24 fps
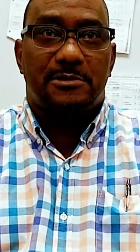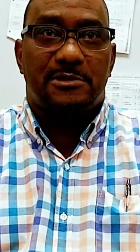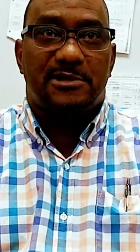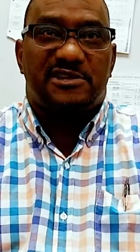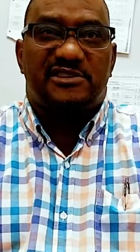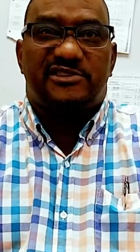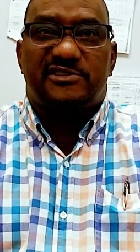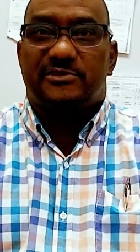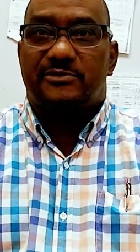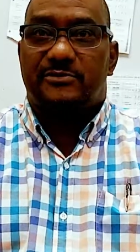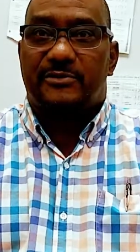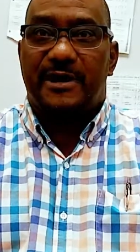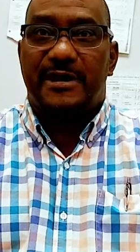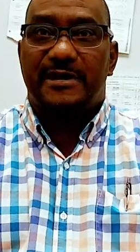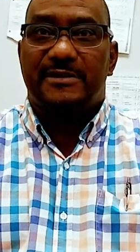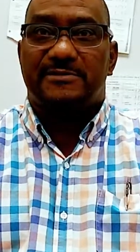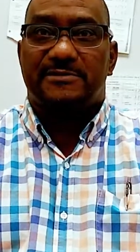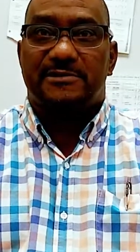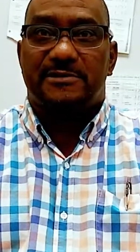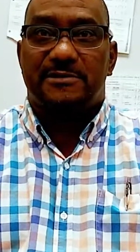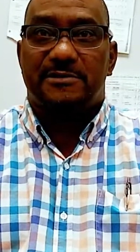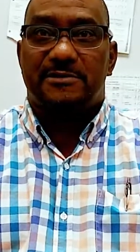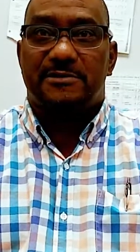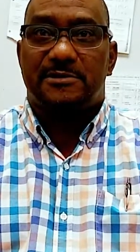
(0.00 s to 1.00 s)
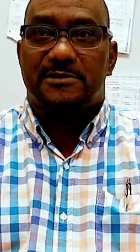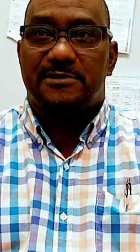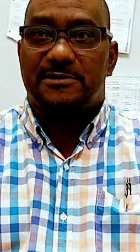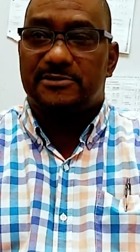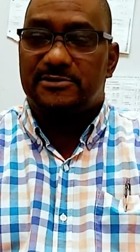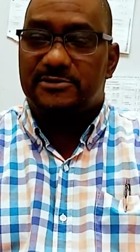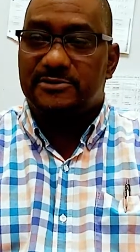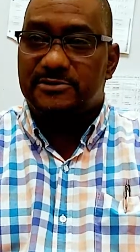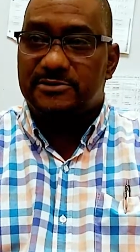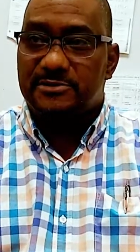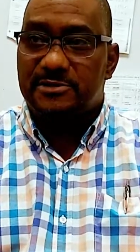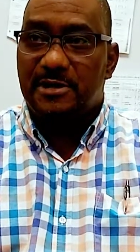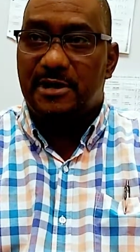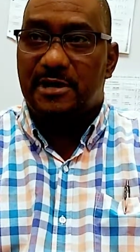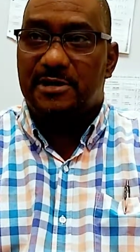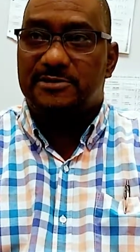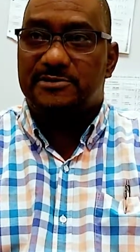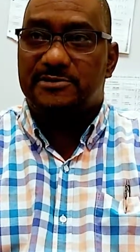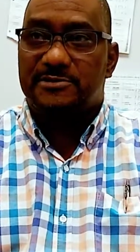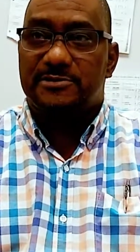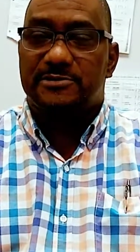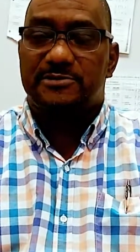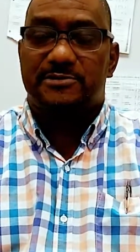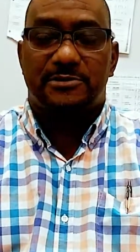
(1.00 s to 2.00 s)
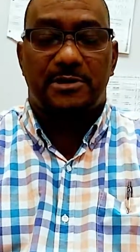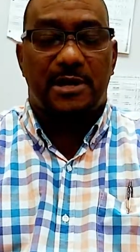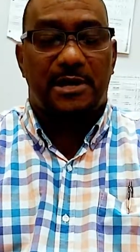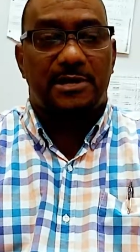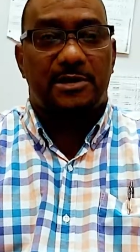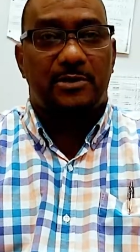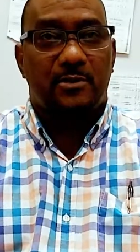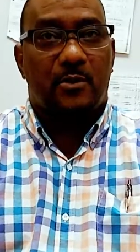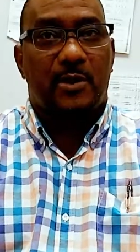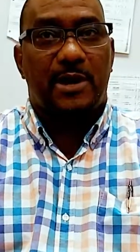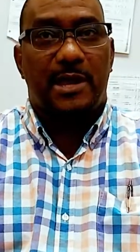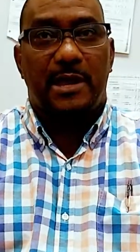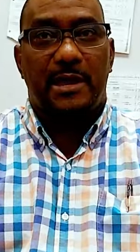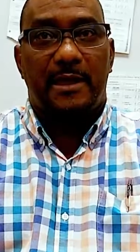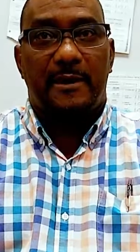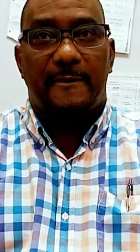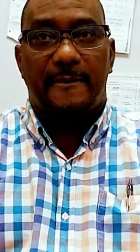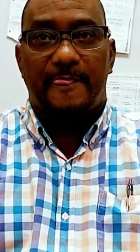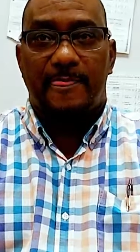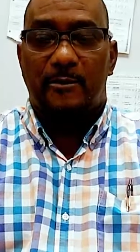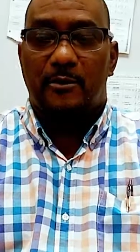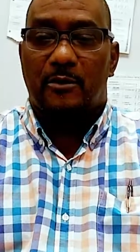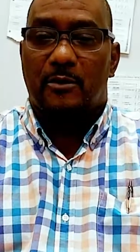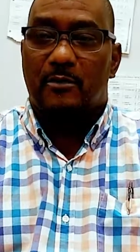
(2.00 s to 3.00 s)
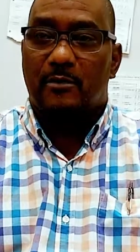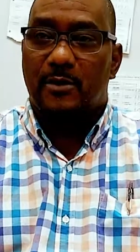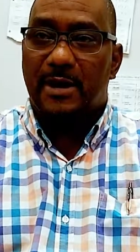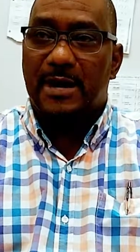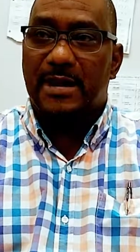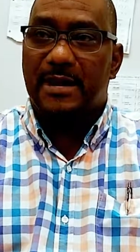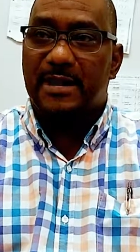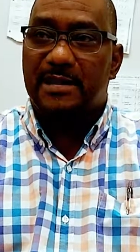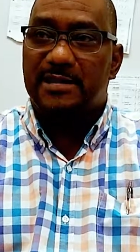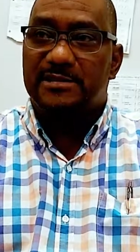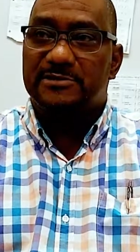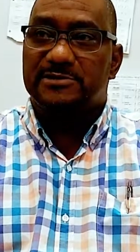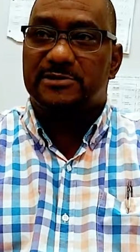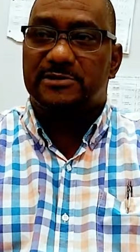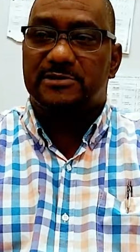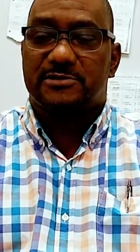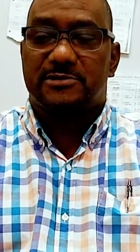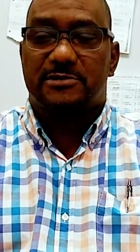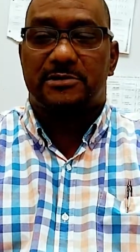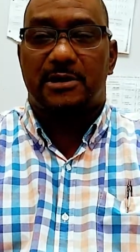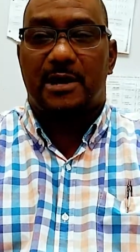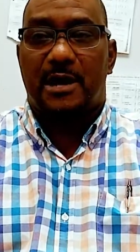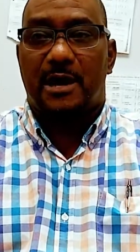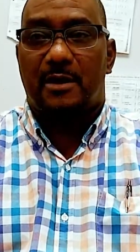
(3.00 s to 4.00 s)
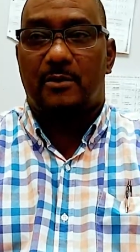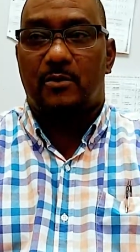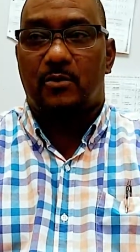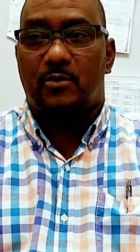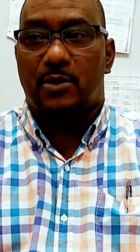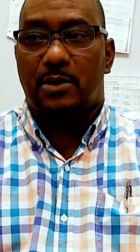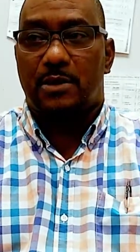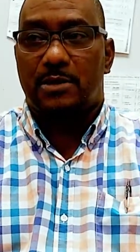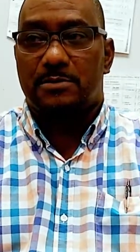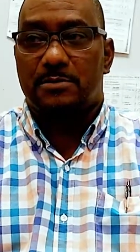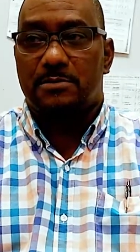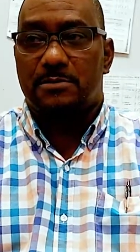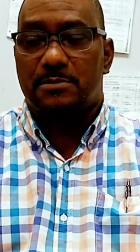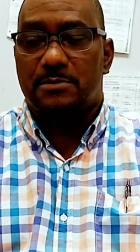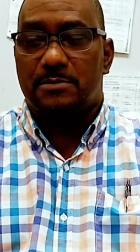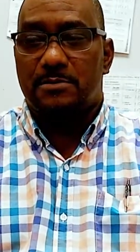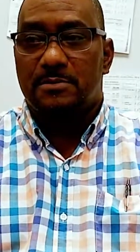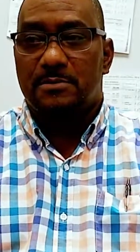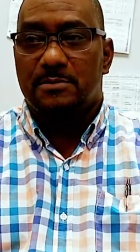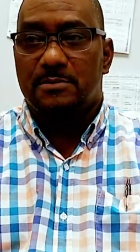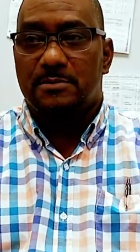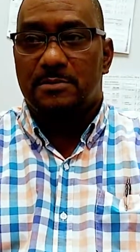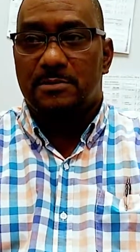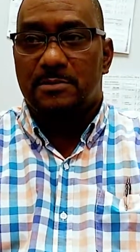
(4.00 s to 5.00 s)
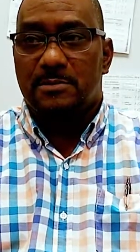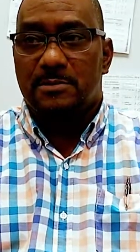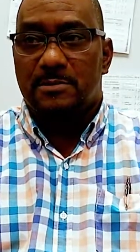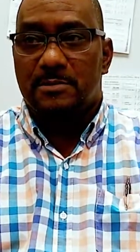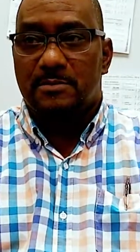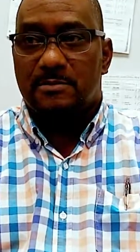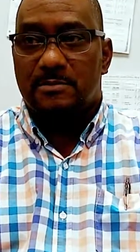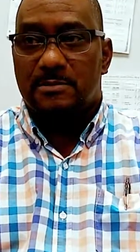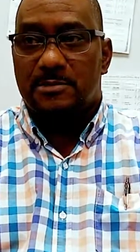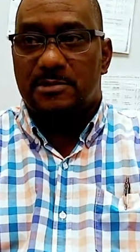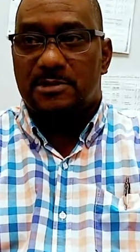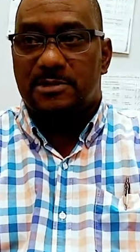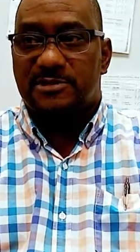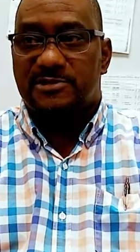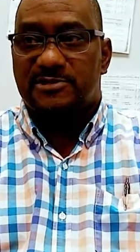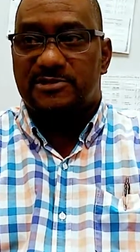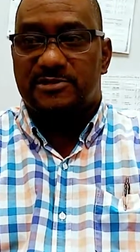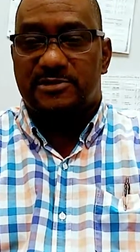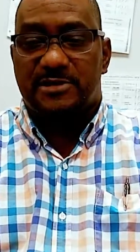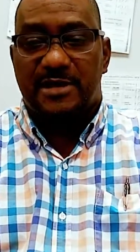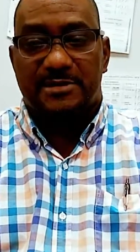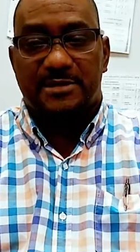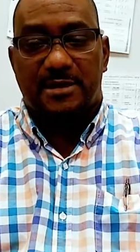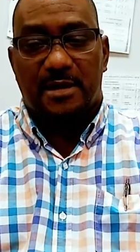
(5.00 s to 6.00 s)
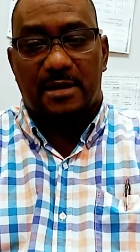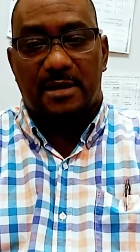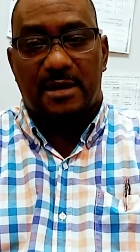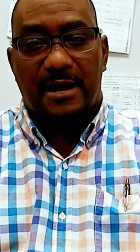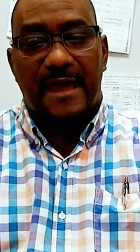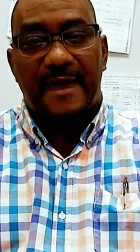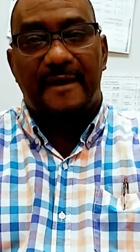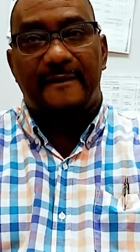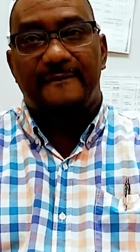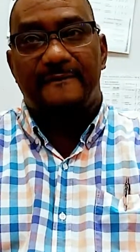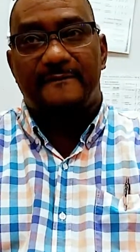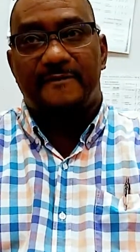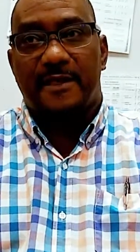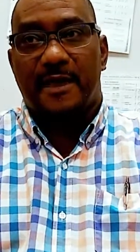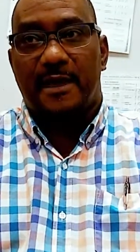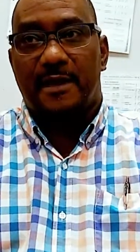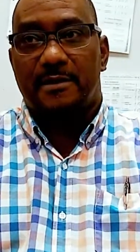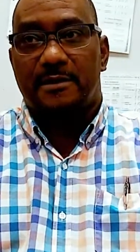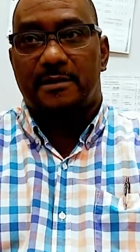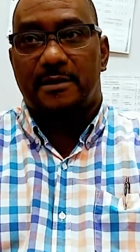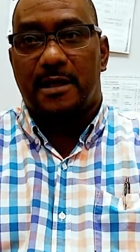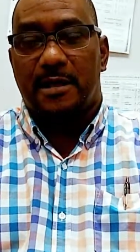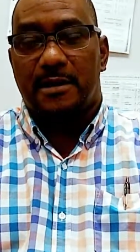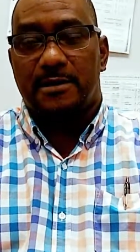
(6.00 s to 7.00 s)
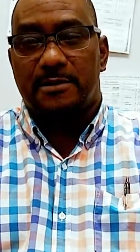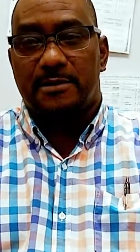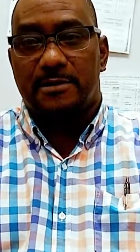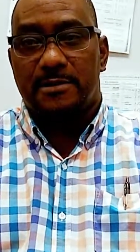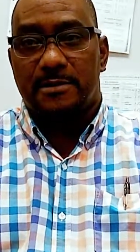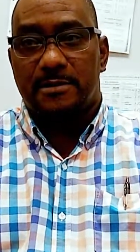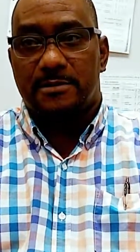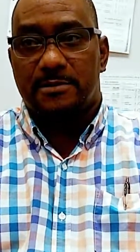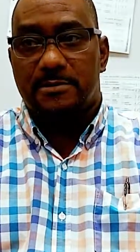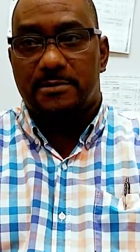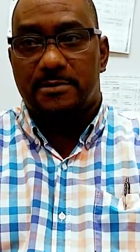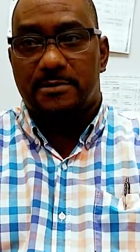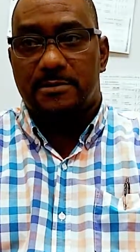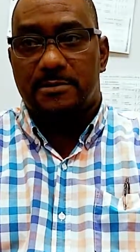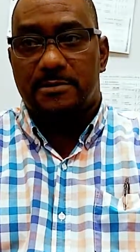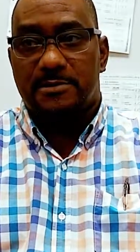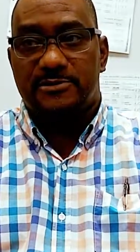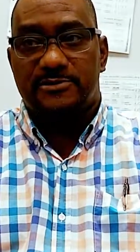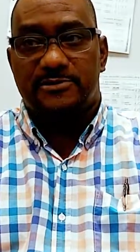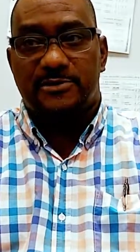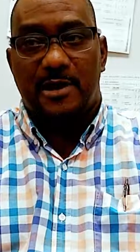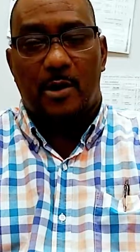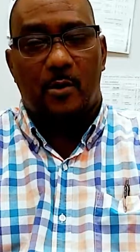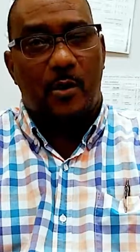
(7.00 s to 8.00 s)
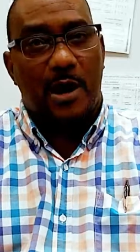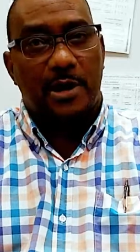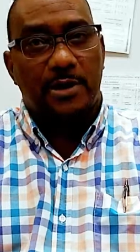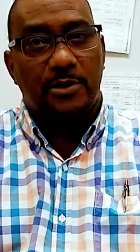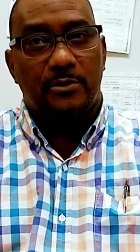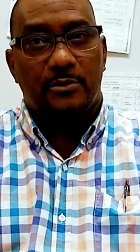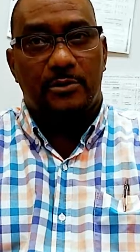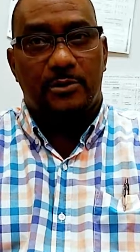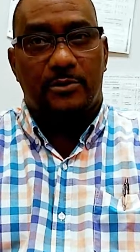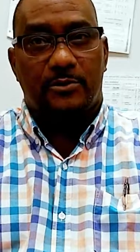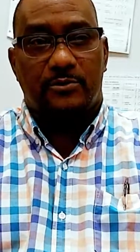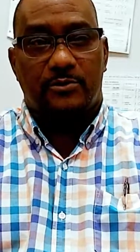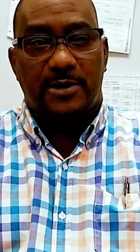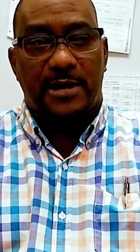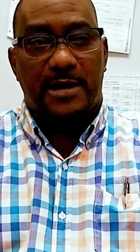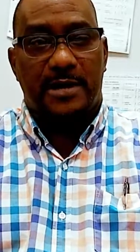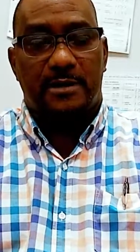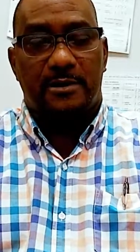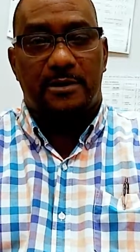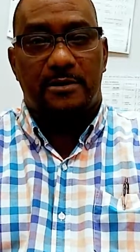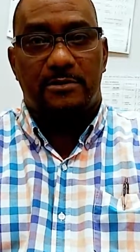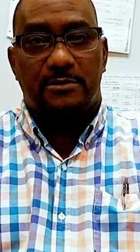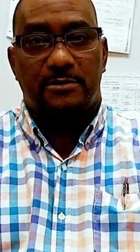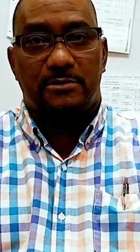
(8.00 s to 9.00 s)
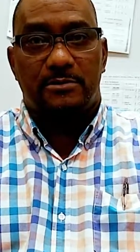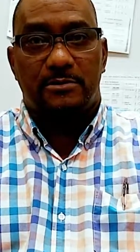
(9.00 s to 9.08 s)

this is crazy. This is nuts. This is not the way you were raised. This is not what, this is not the life that, that, this is not why you were created.